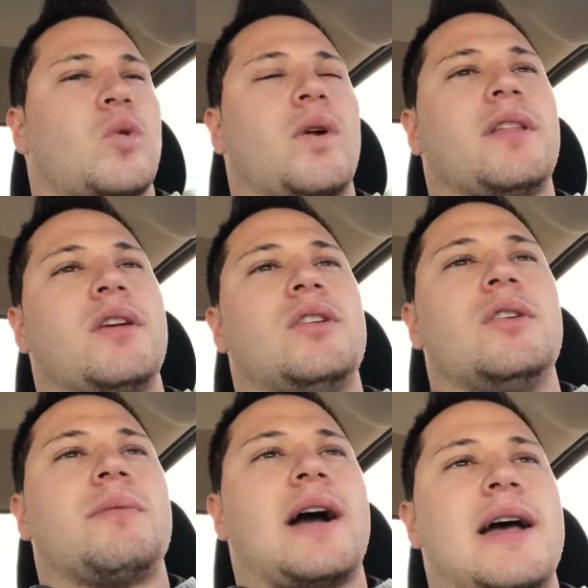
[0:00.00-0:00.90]
one of the
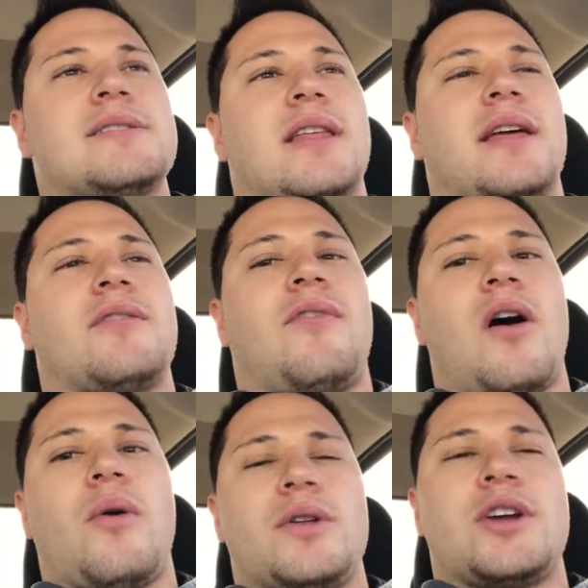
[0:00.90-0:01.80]
YouTube guys I like to
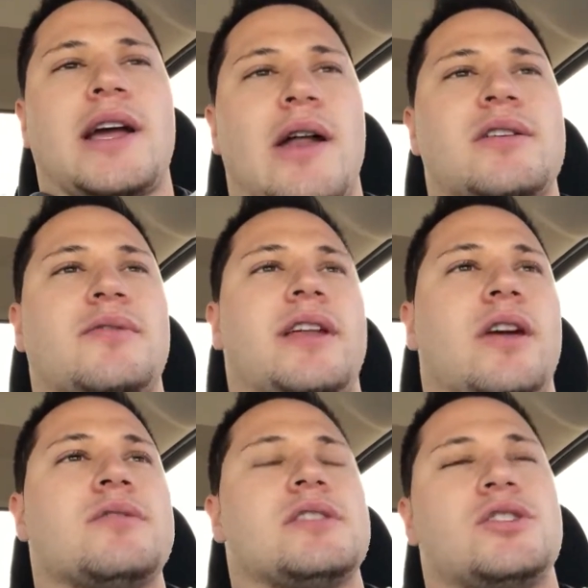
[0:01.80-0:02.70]
follow and check out his
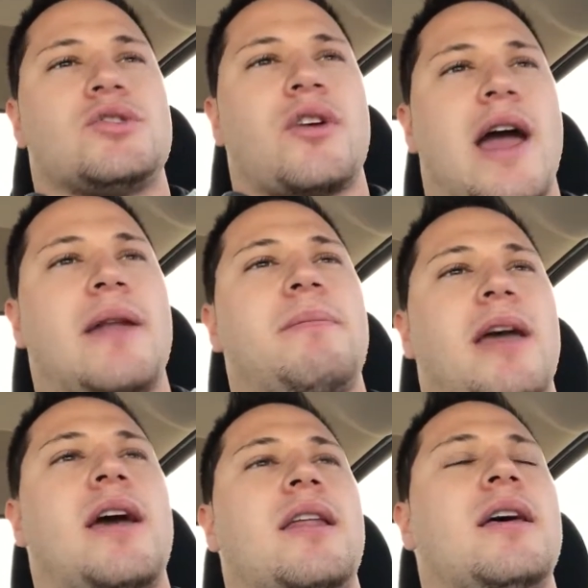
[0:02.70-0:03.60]
videos, the Strad
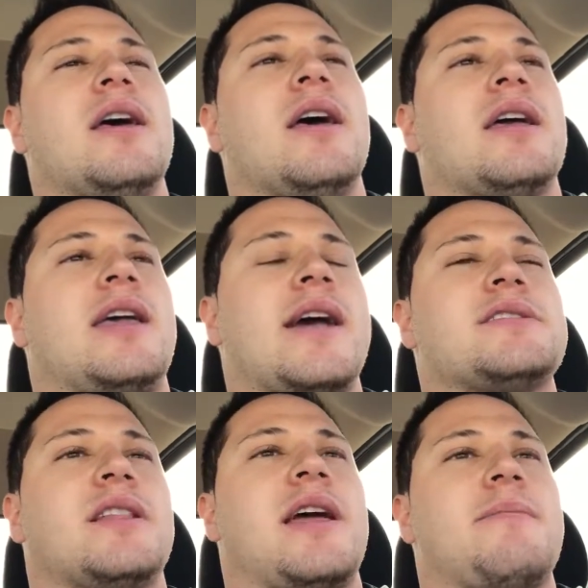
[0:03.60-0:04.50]
Man, he
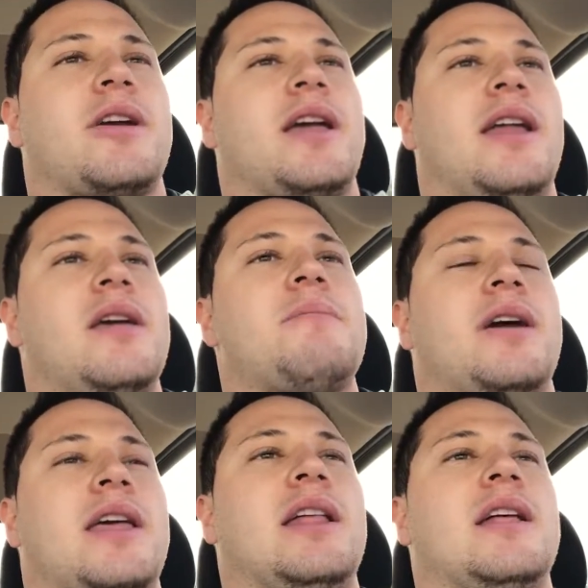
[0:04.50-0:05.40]
has a Lamborghini,
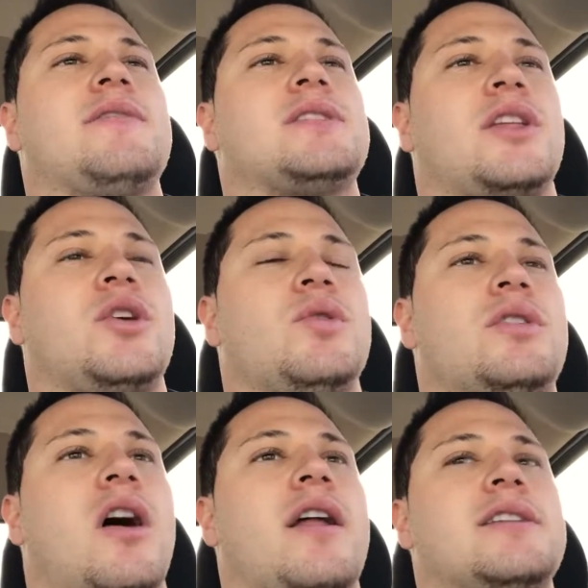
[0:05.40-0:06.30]
but he lives in
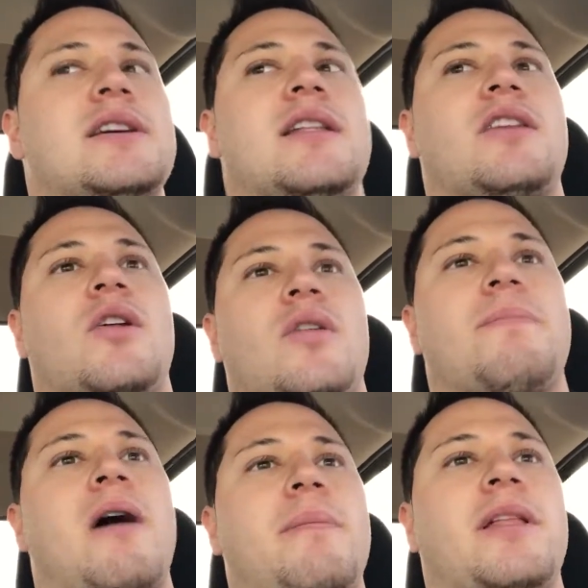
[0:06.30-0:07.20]
Utah, and he said, you know, the
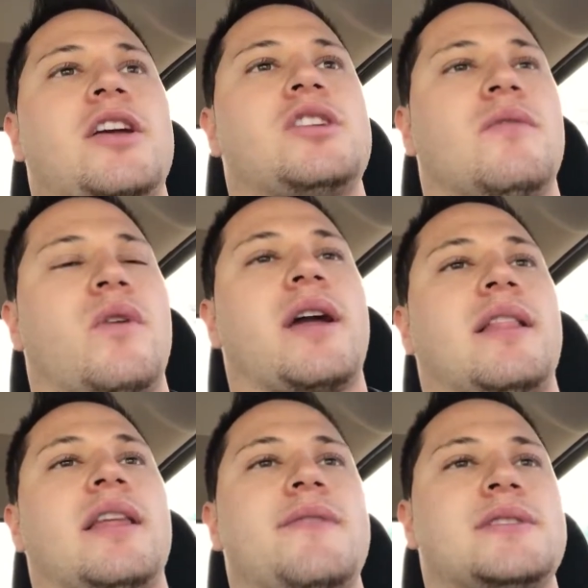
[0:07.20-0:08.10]
population of where he
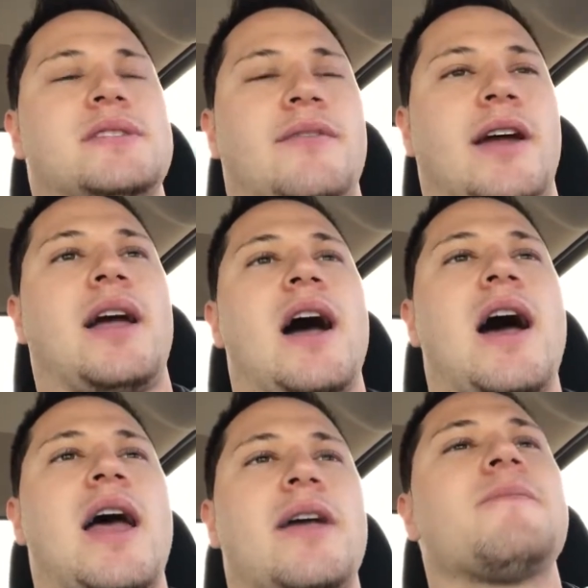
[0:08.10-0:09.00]
lives isn't very
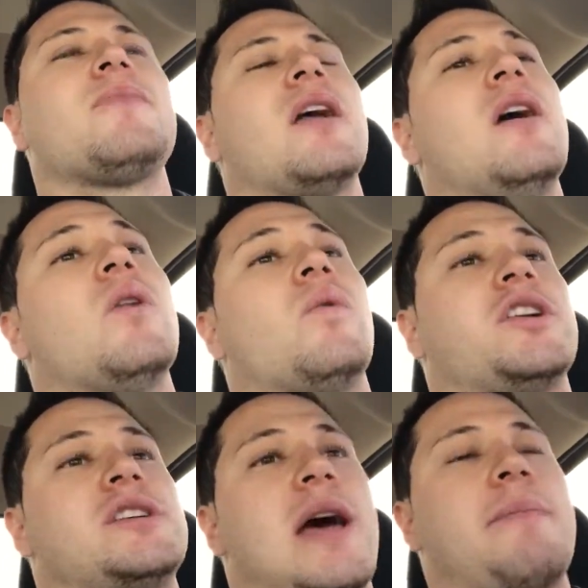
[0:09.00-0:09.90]
high,
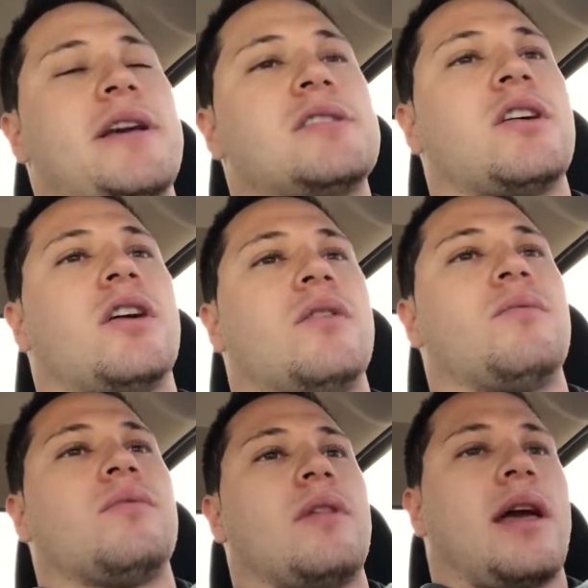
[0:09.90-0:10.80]
which that makes a good
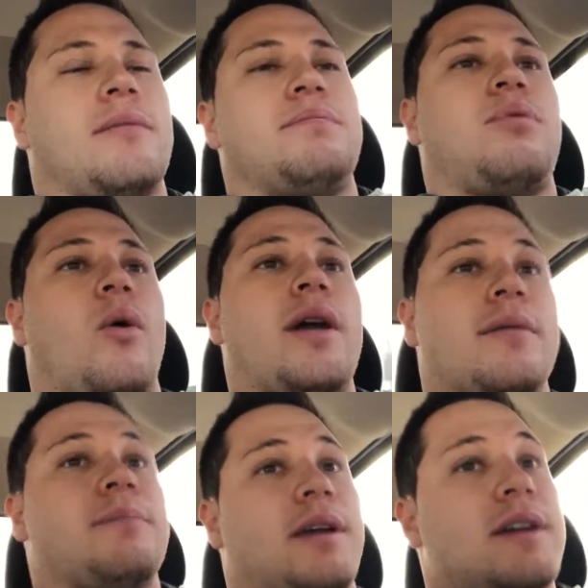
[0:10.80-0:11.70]
like
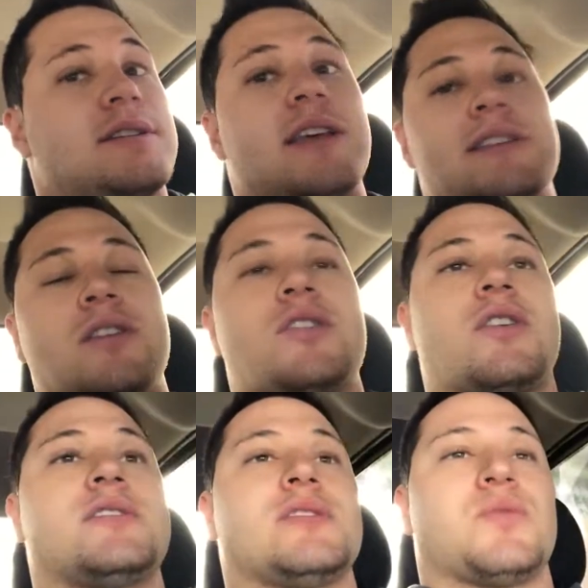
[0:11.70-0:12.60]
point because his
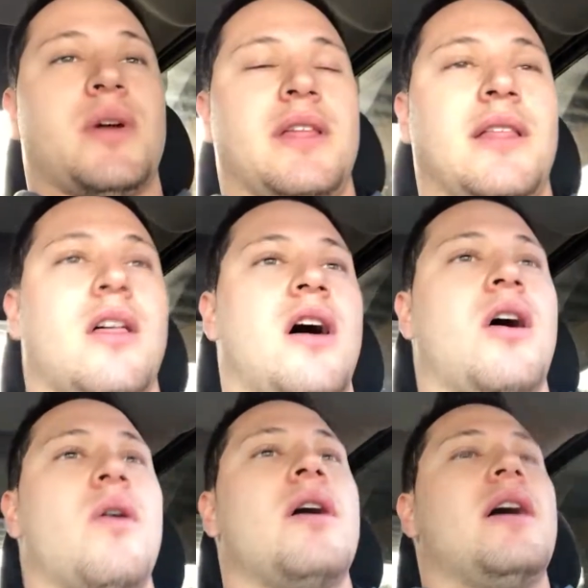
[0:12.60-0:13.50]
insurance is really
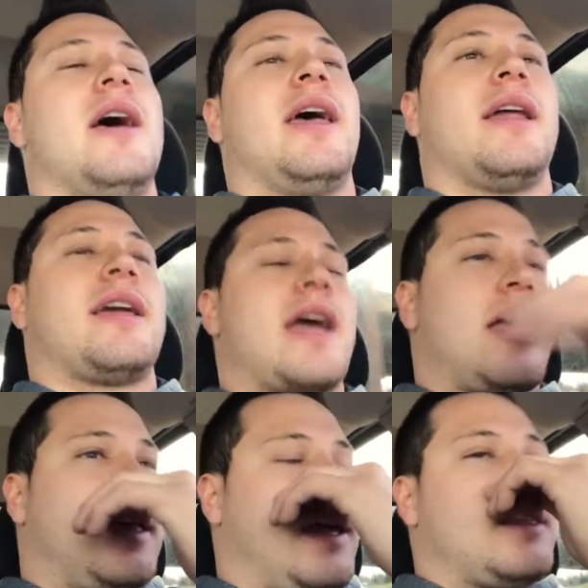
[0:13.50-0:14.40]
low. And
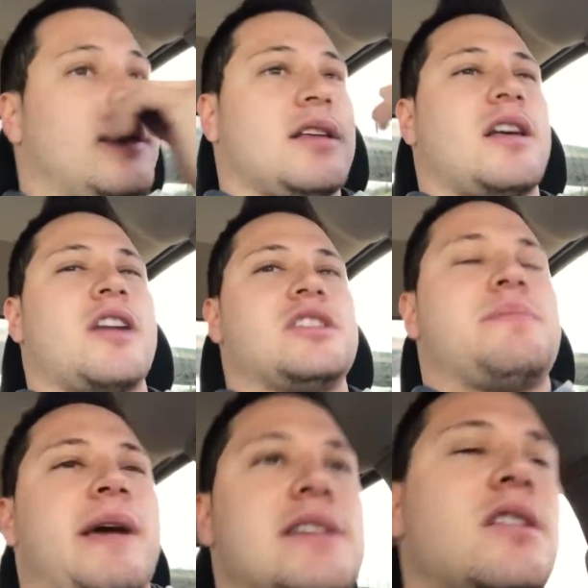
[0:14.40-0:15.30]
again, he touches
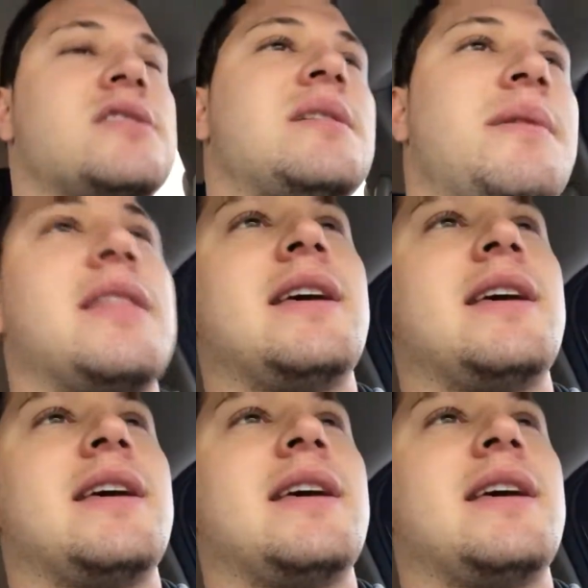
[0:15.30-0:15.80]
base on some of